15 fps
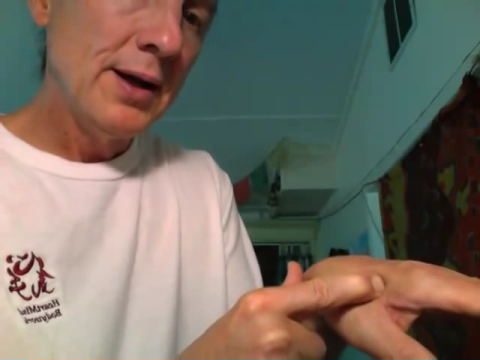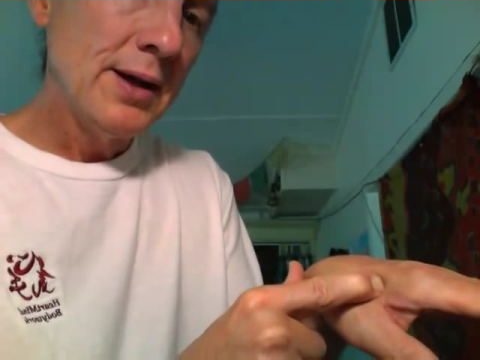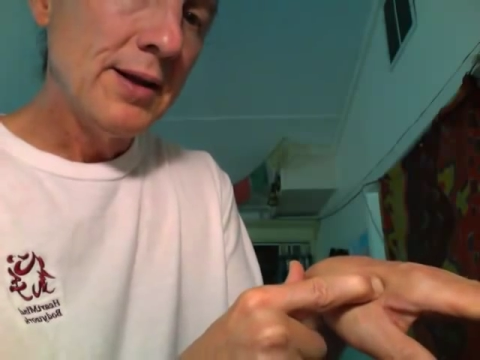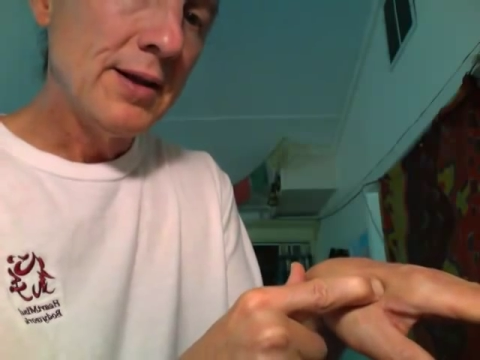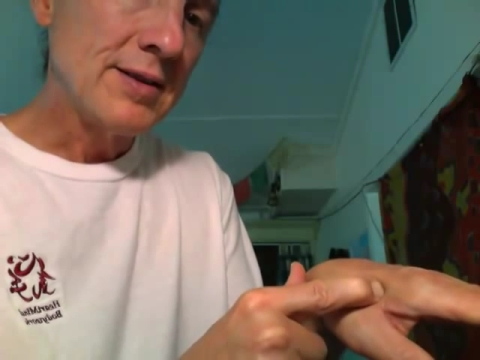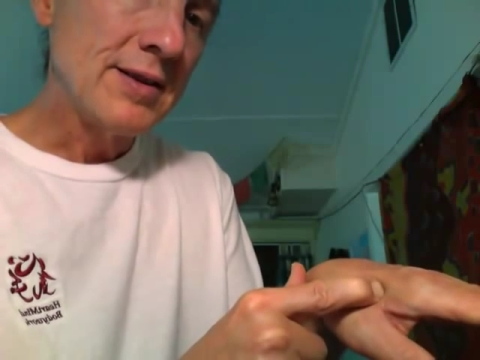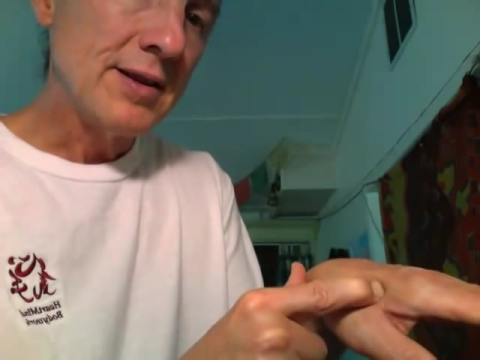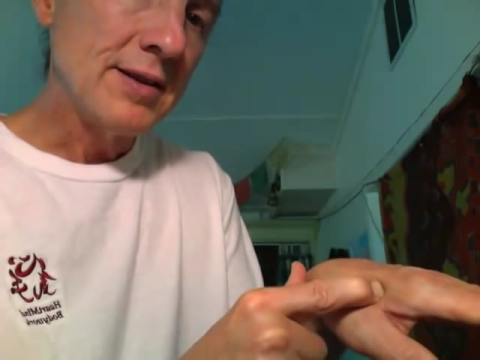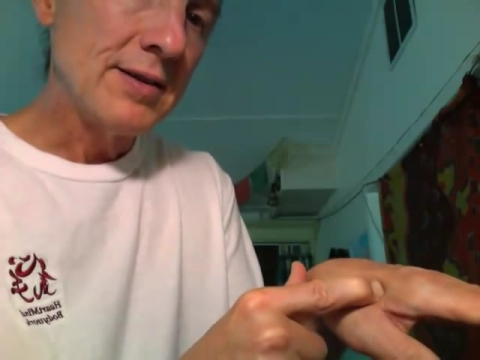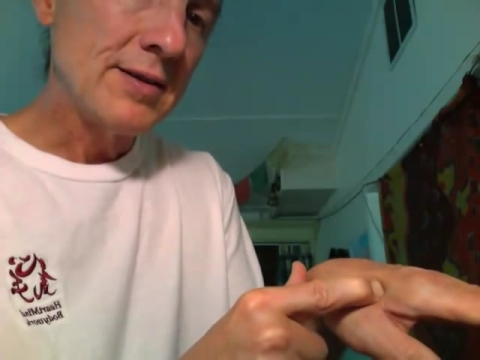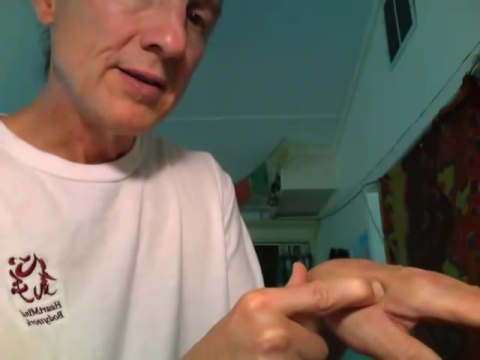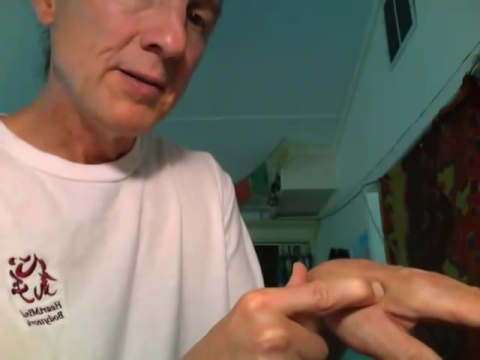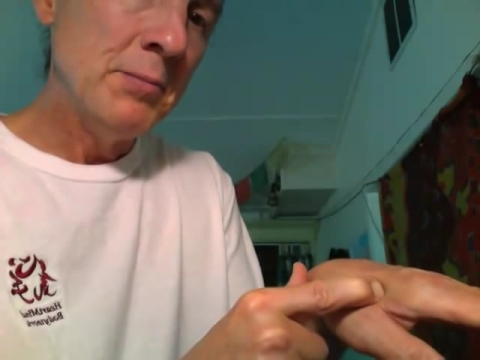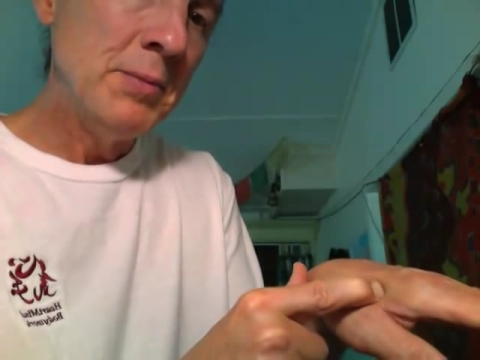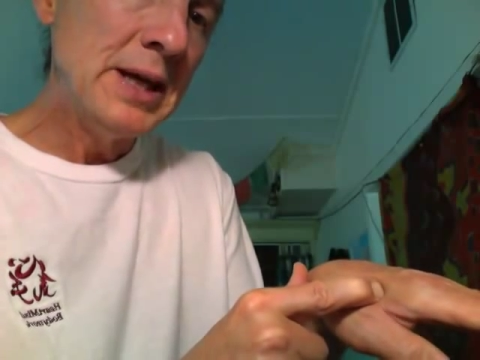This is
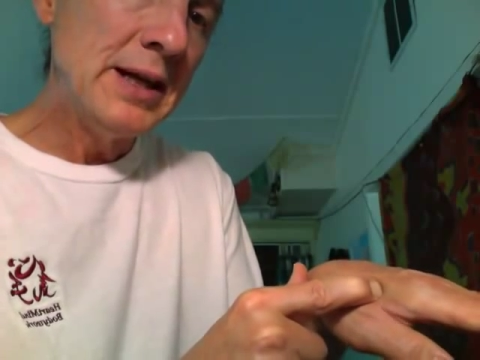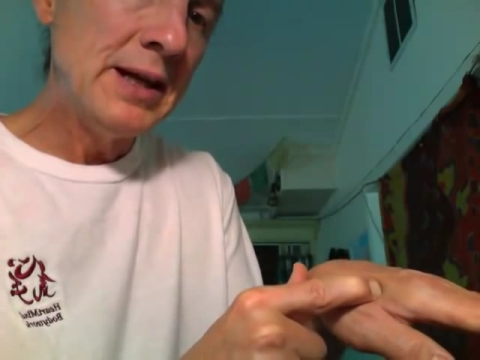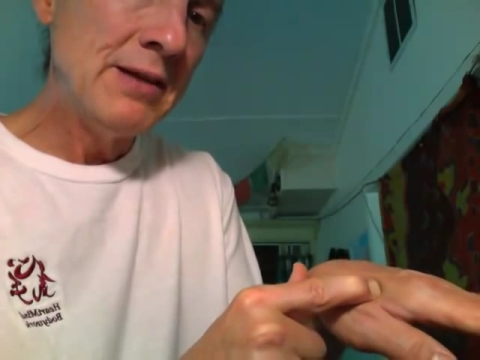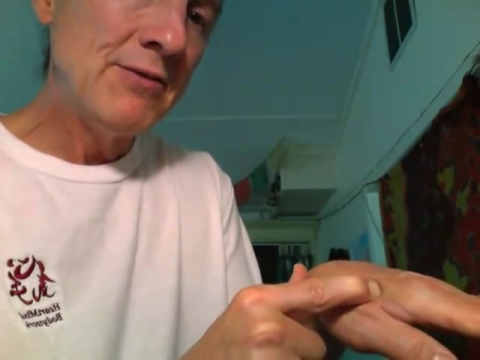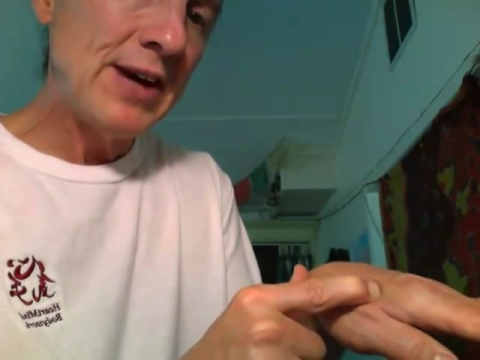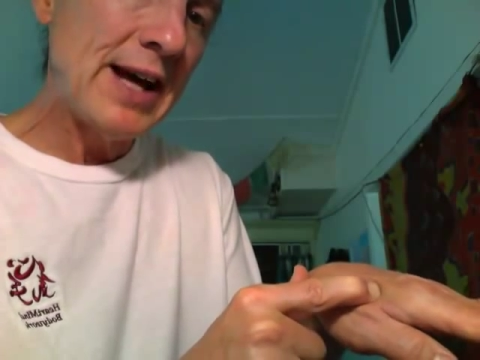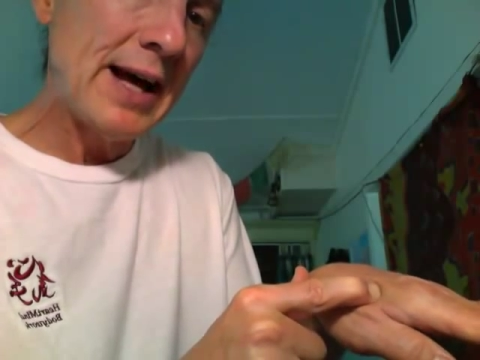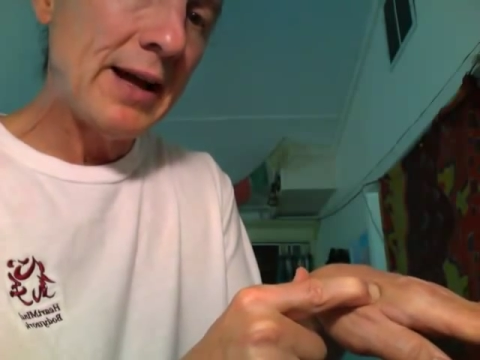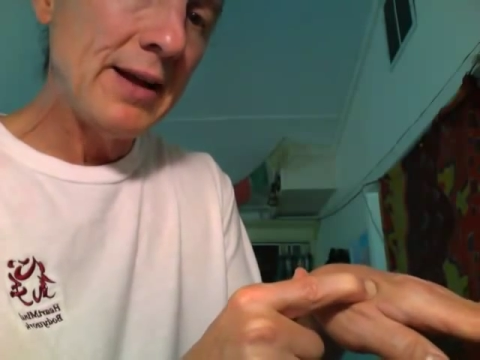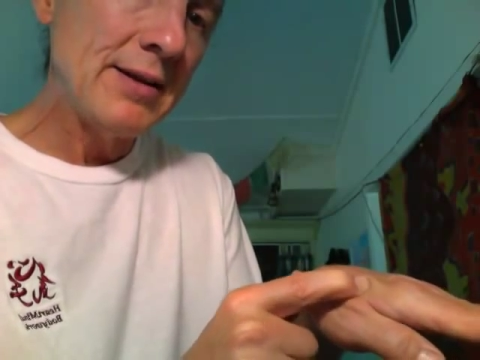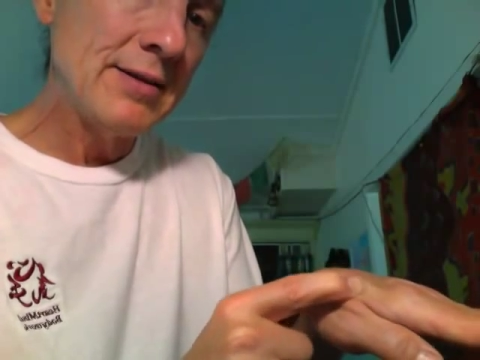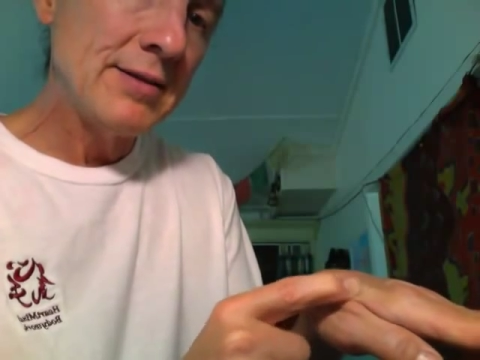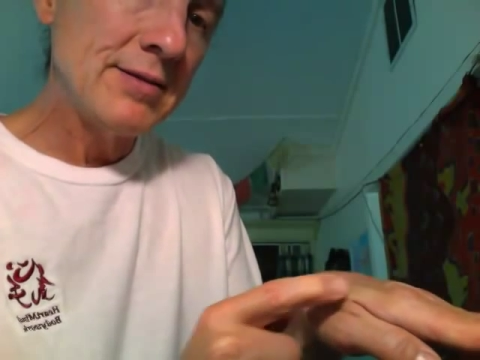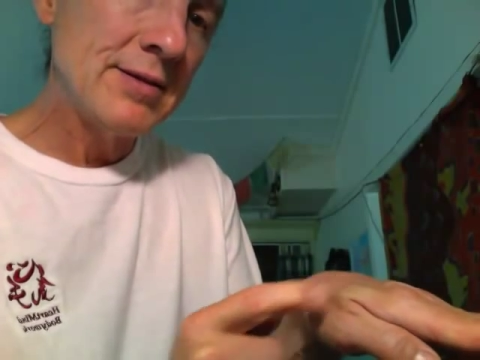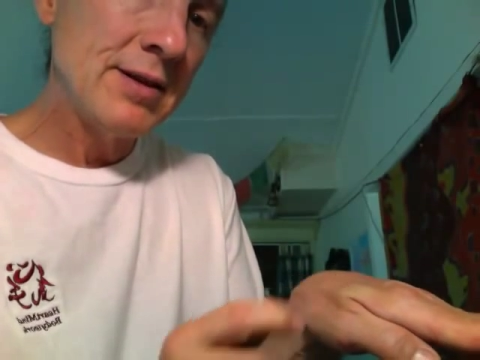meeting
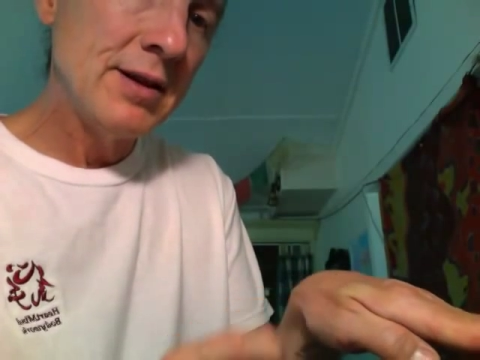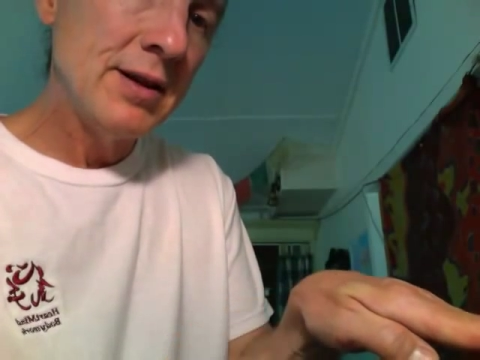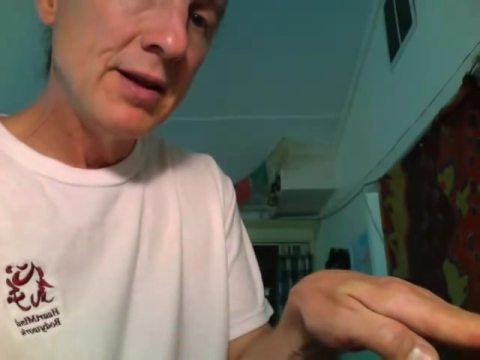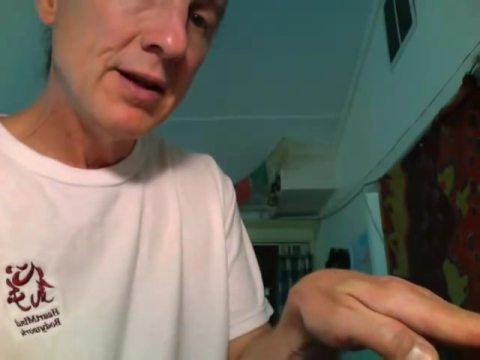valleys,